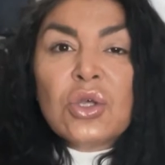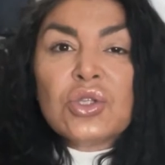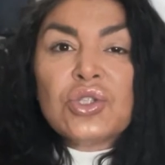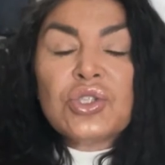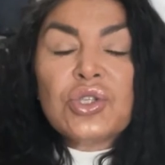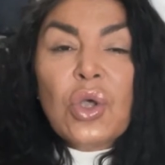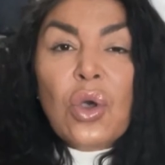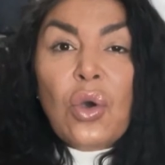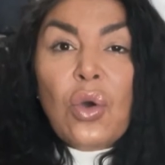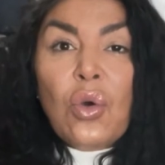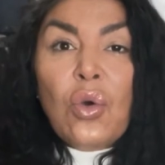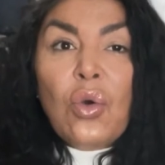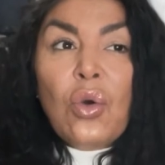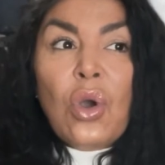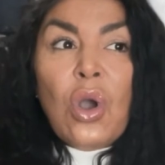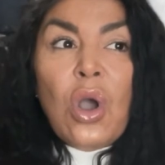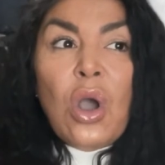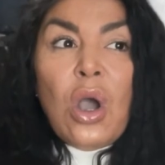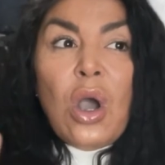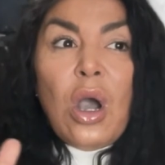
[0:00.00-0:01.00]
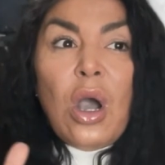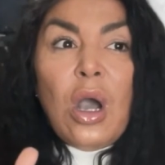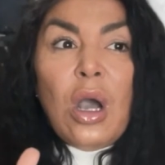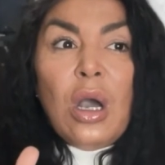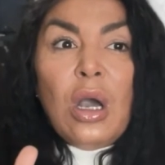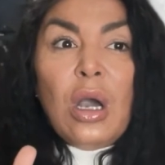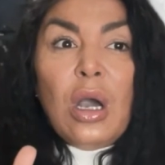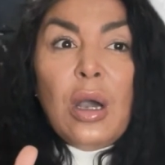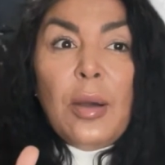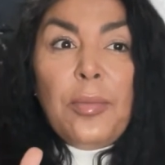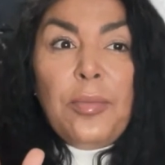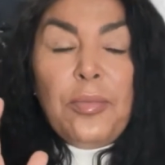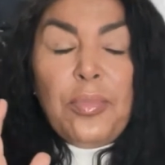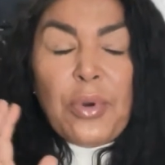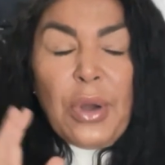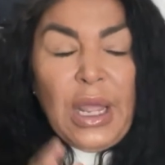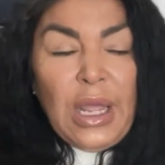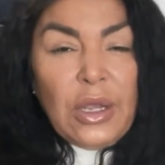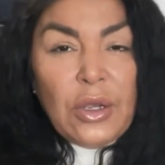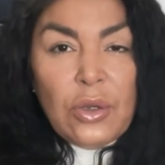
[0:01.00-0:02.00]
So a, a
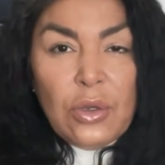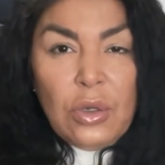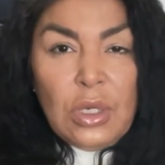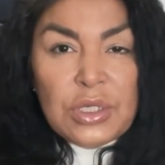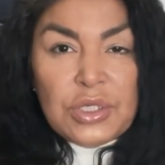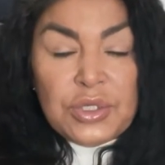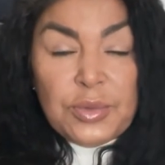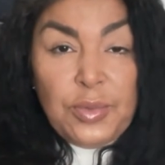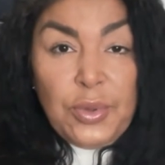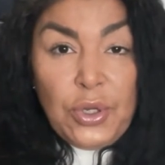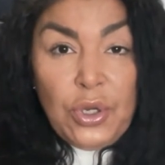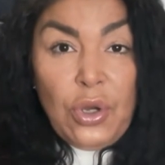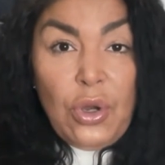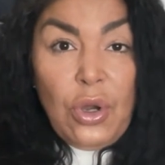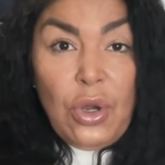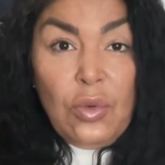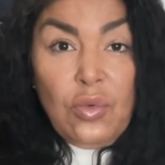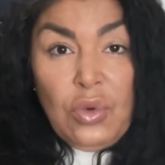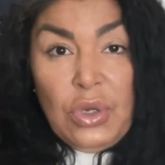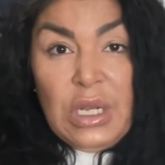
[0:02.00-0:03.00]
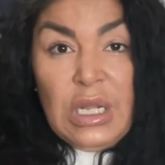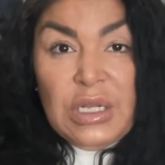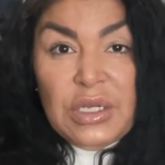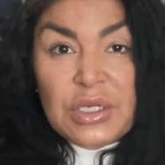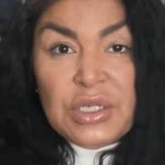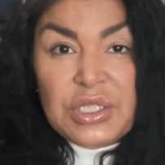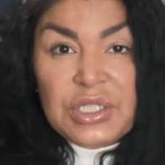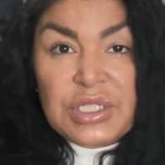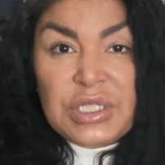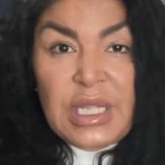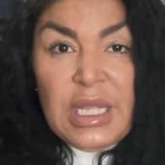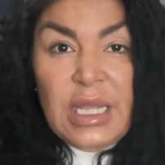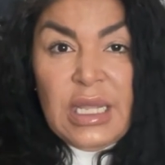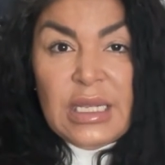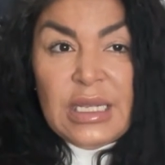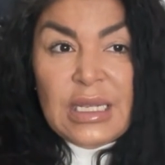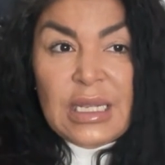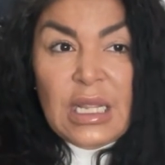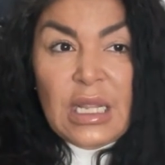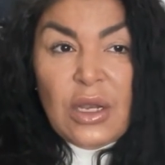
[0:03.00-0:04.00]
brand new entrepreneur would
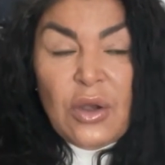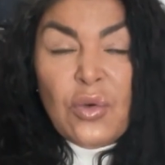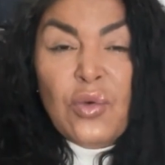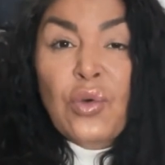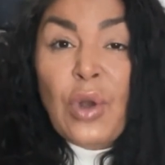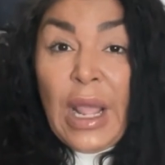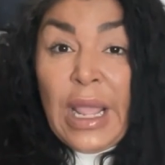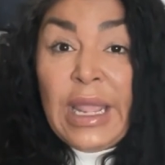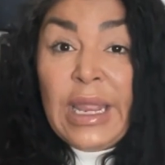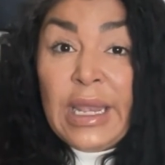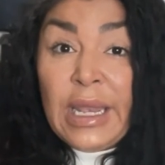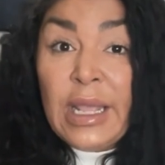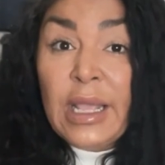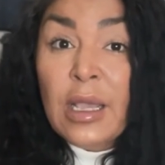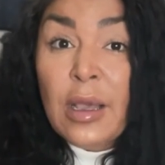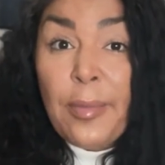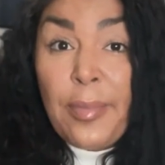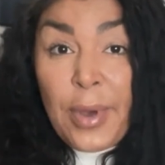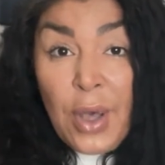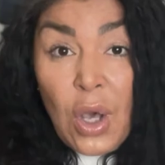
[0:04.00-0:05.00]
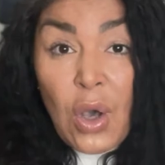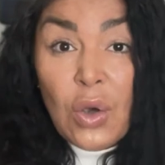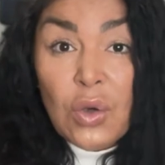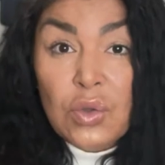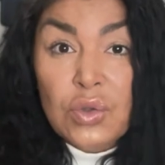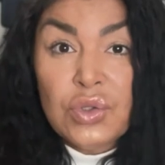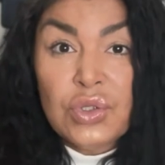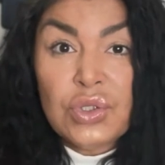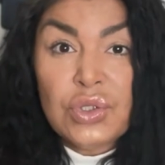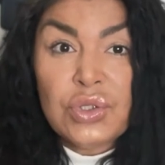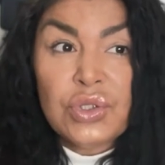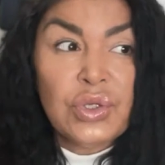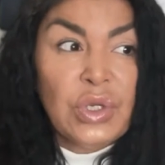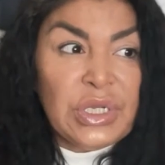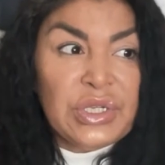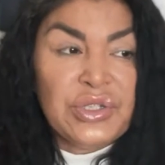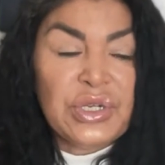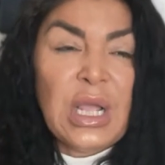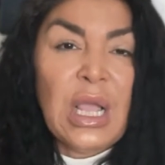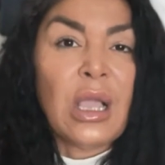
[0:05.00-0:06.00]
understand writing a post to
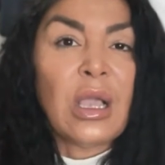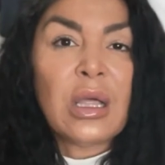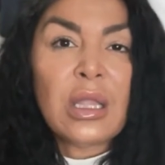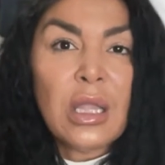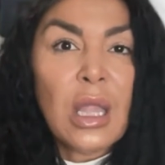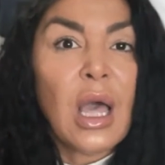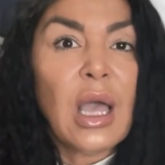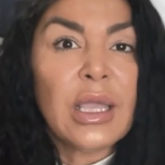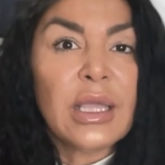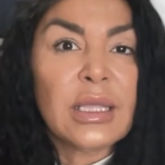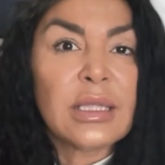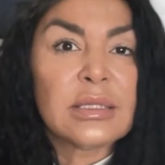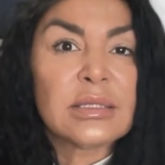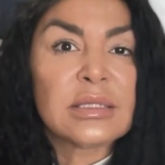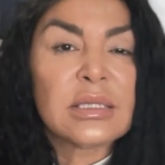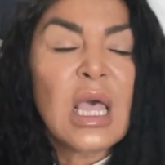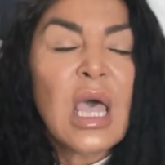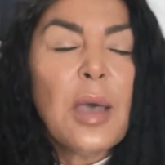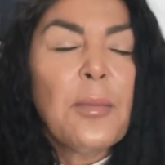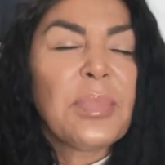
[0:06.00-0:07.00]
attract clients,